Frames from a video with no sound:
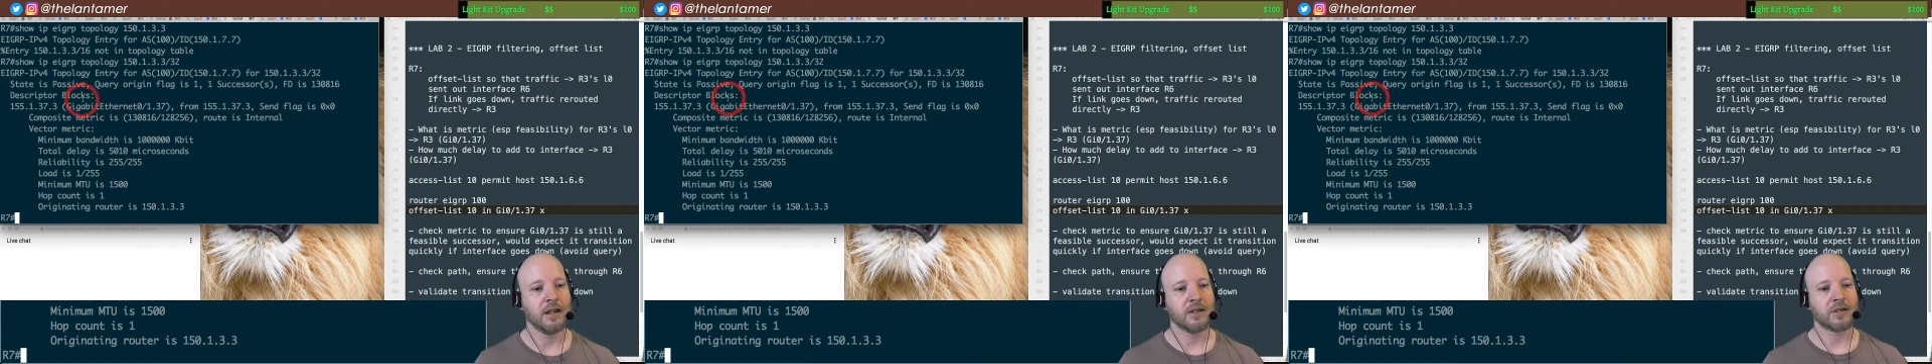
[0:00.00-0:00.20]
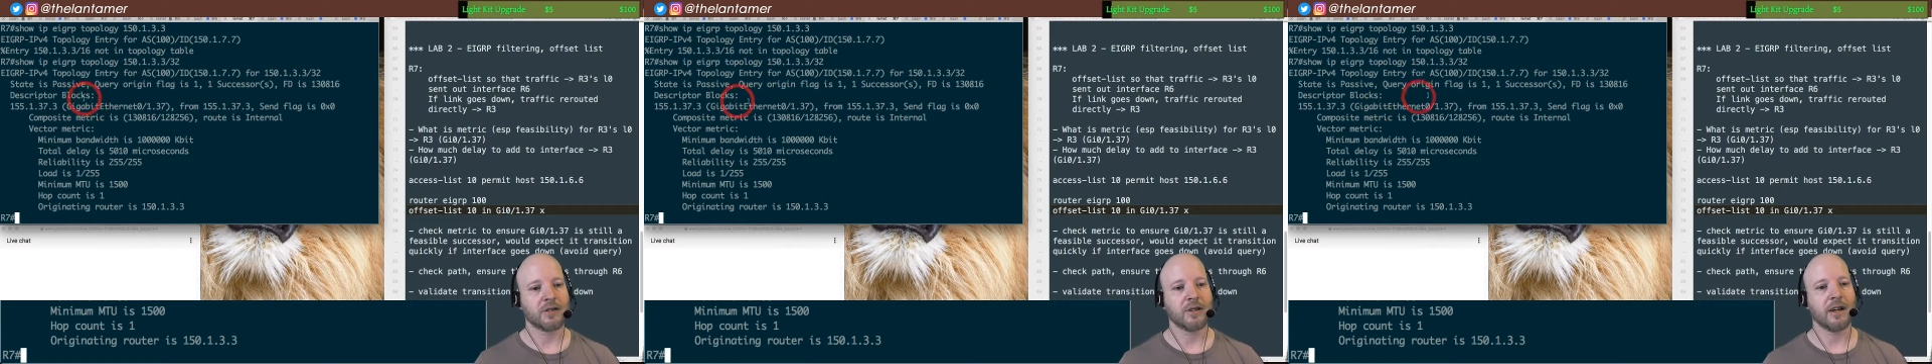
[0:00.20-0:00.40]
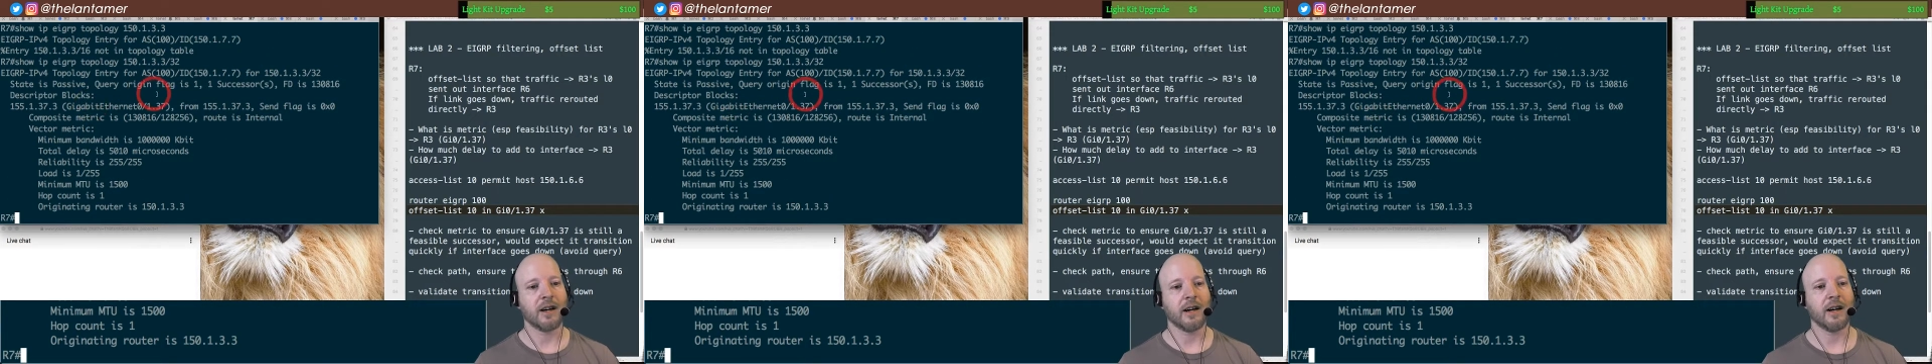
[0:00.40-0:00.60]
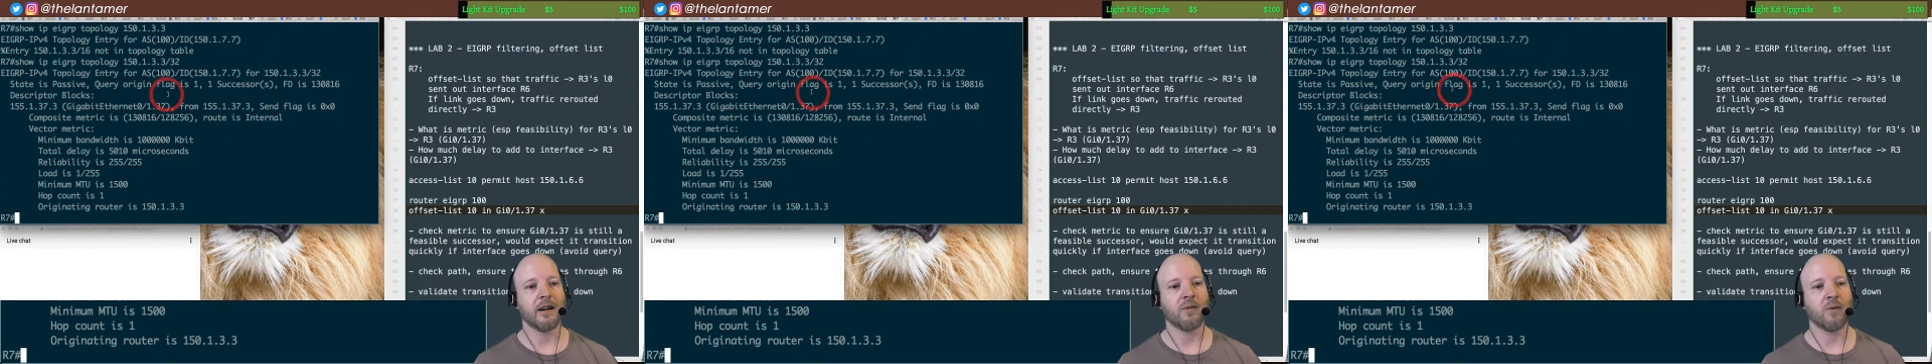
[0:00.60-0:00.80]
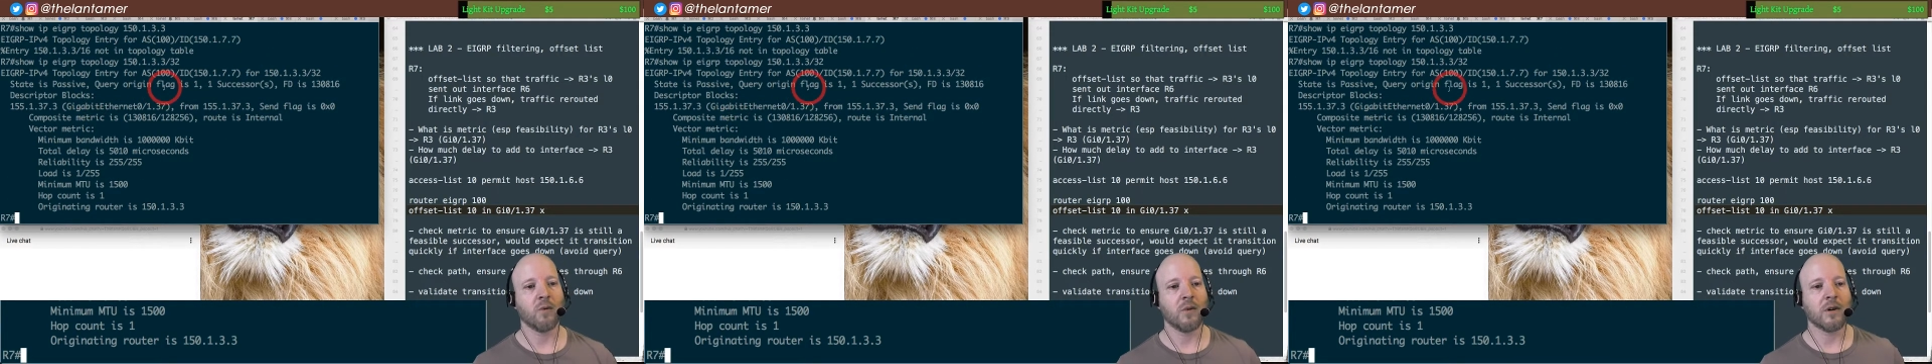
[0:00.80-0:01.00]
So yeah, I
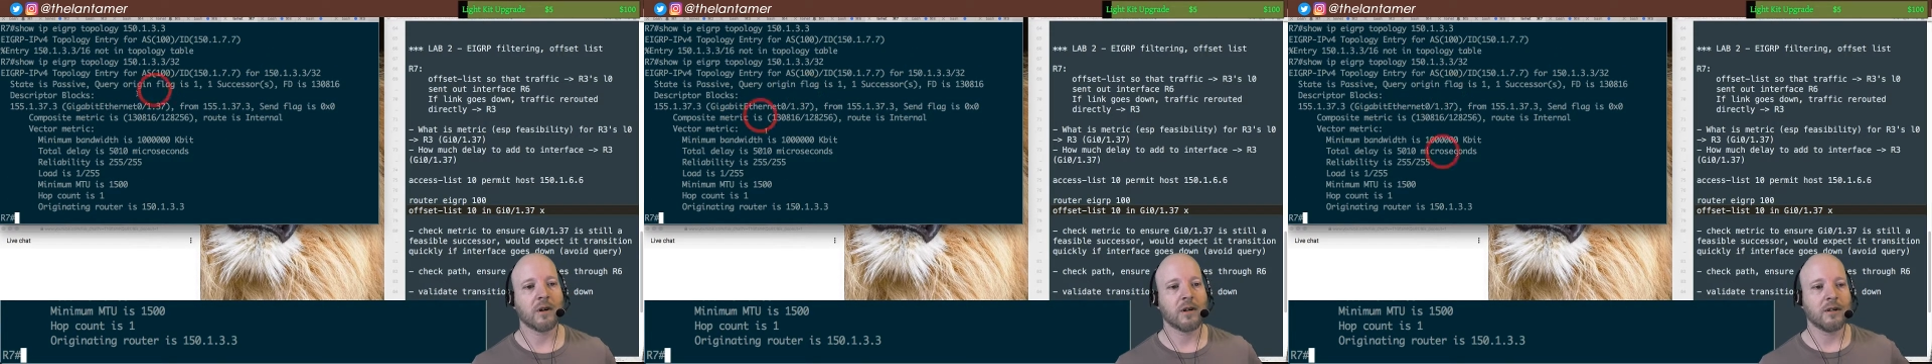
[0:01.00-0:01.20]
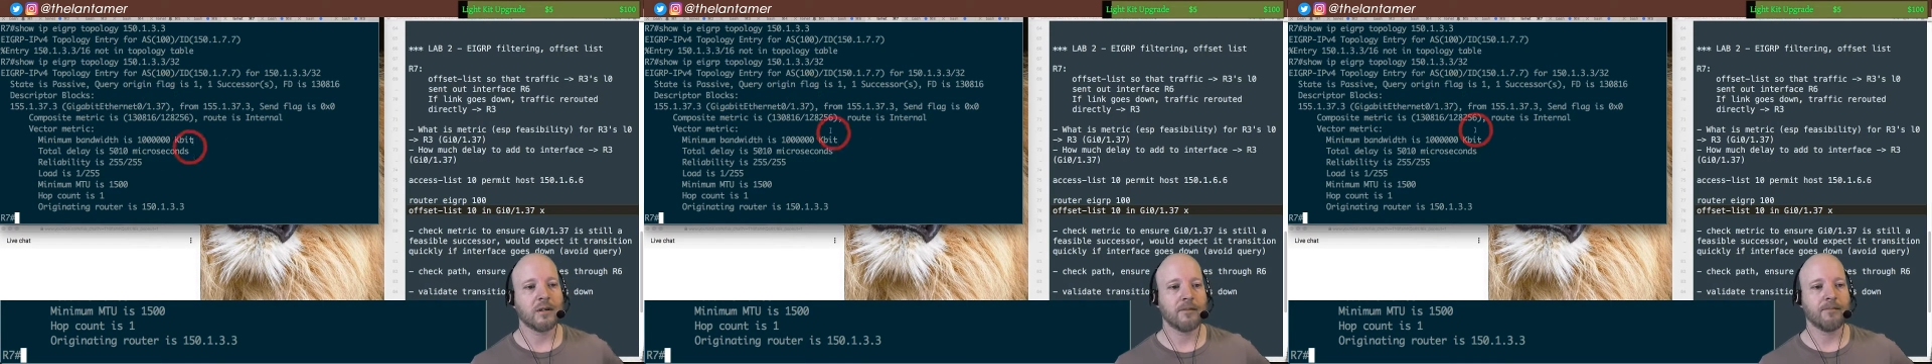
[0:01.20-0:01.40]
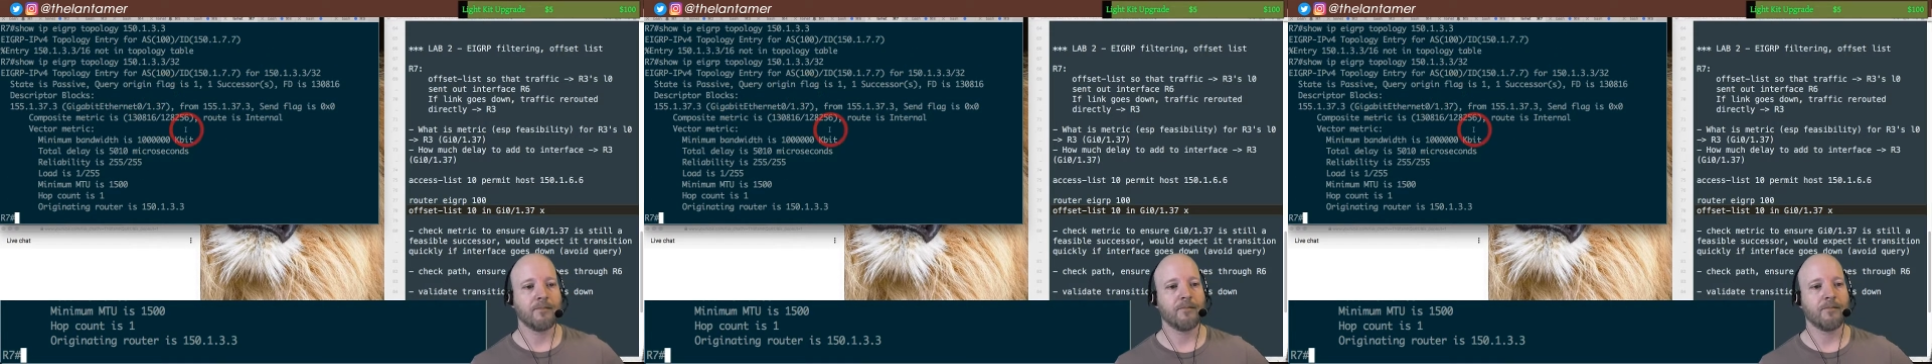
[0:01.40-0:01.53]
have 1